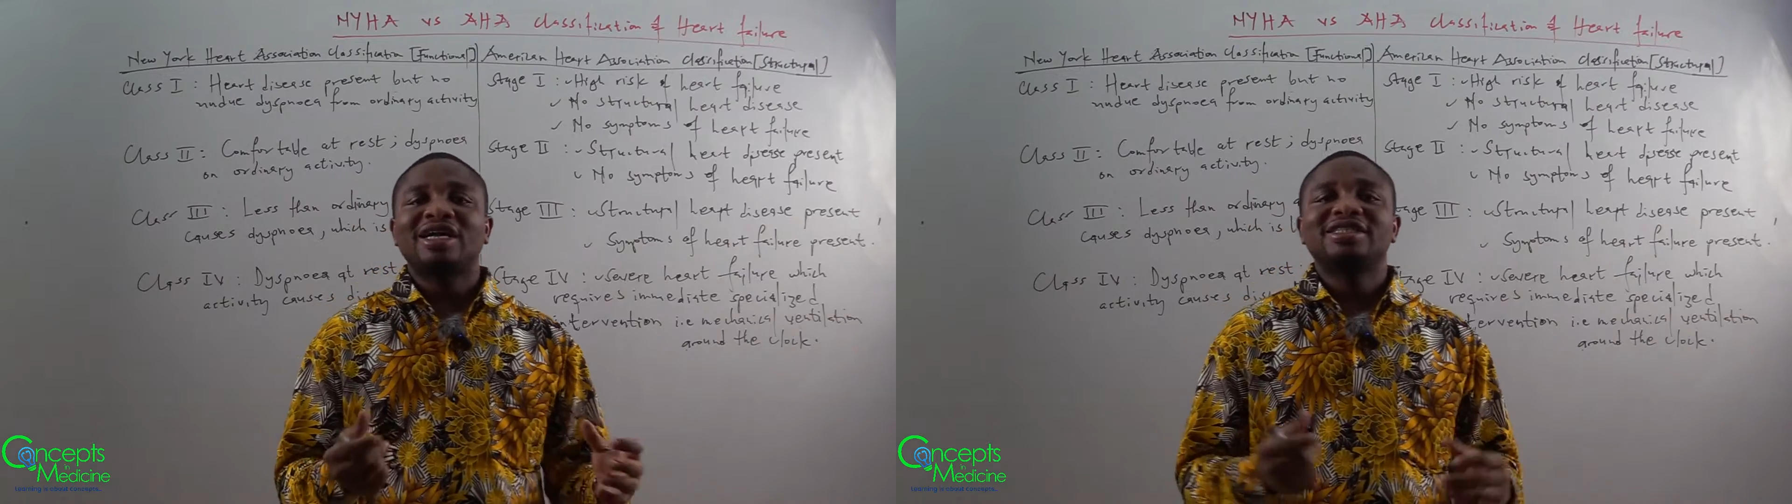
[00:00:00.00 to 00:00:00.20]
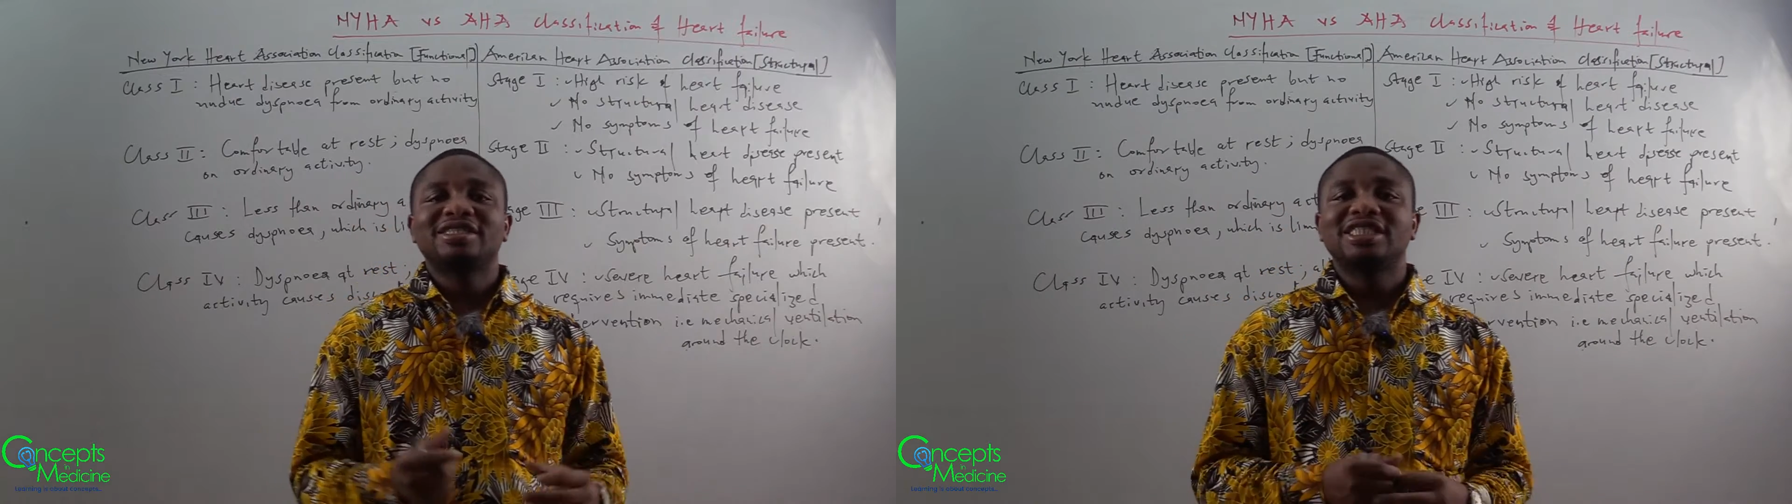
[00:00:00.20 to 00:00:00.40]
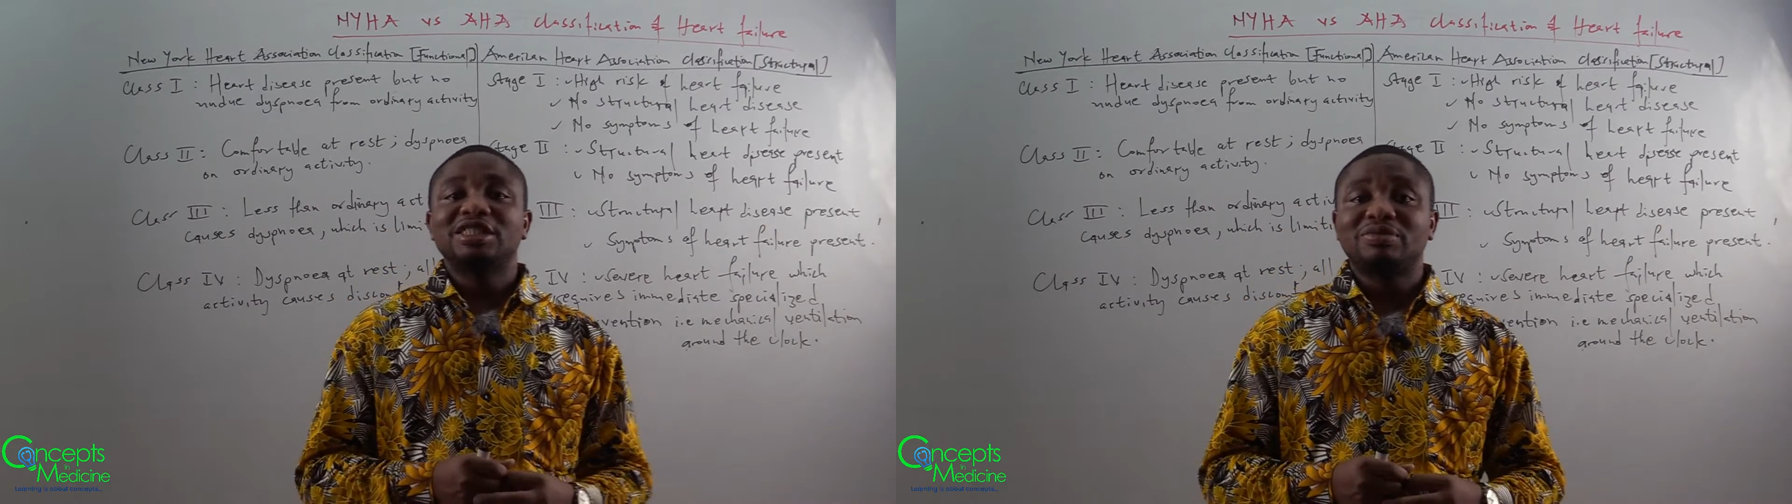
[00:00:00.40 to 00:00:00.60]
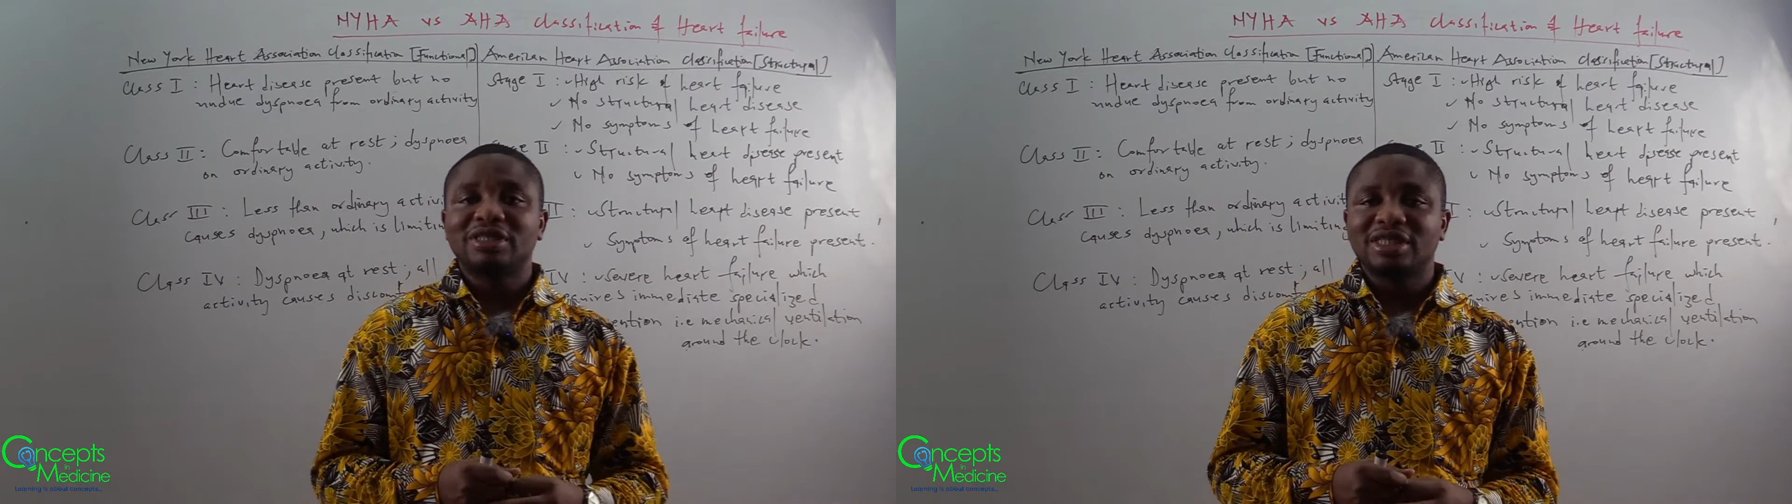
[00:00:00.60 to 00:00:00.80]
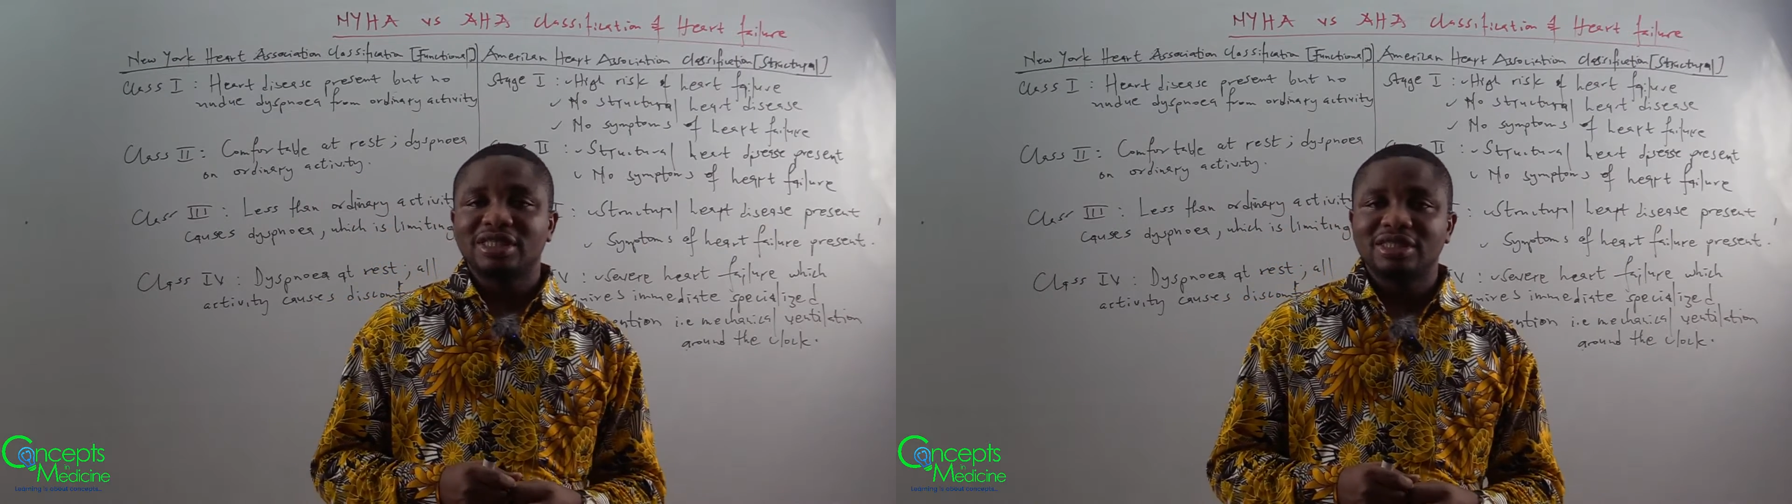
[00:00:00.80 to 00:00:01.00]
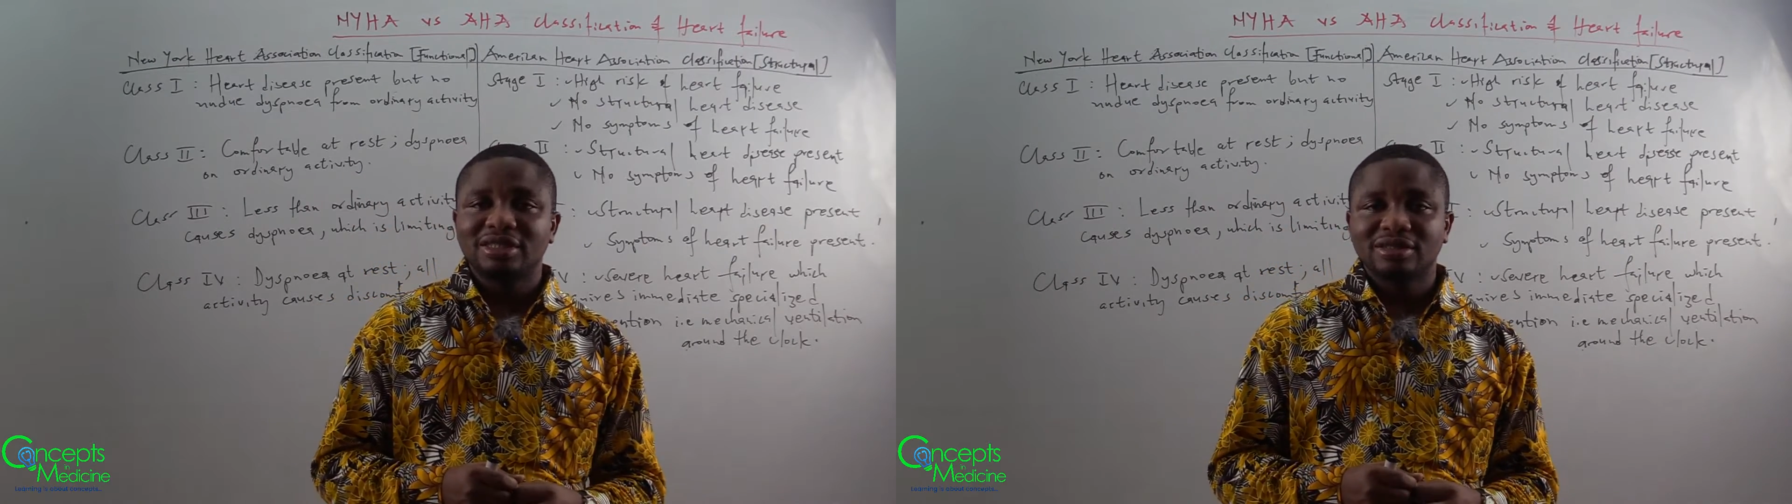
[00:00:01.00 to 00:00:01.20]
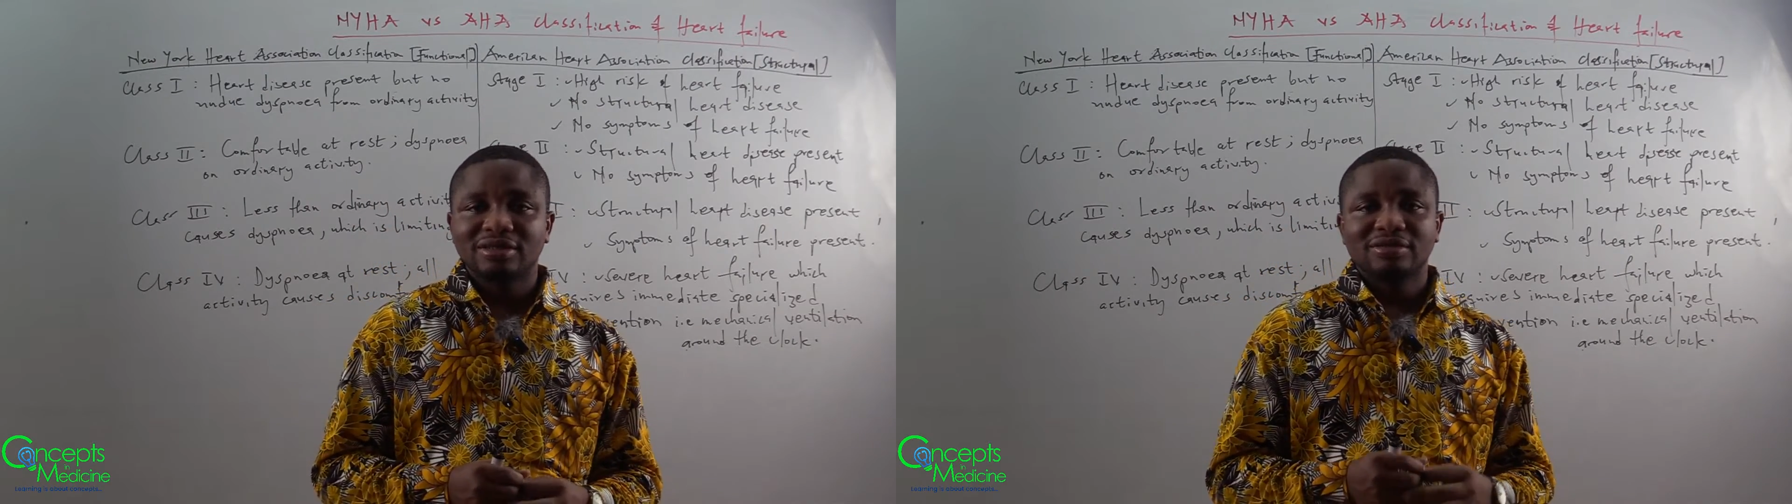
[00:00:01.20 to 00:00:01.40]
heart disease present,